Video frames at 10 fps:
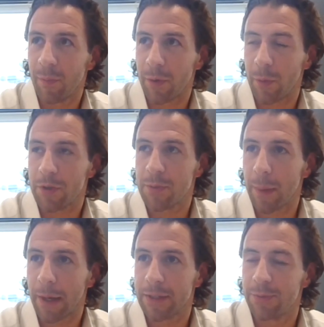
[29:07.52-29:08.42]
My question
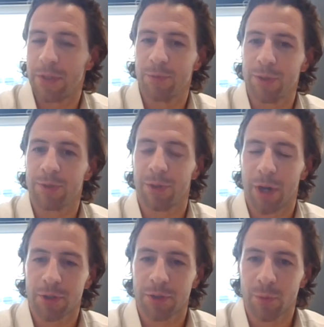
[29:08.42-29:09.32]
back is risk
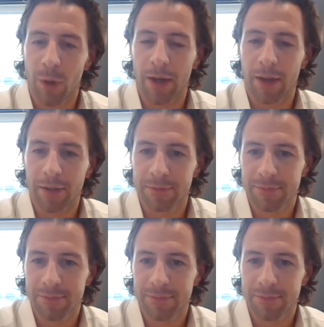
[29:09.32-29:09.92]
reduction where?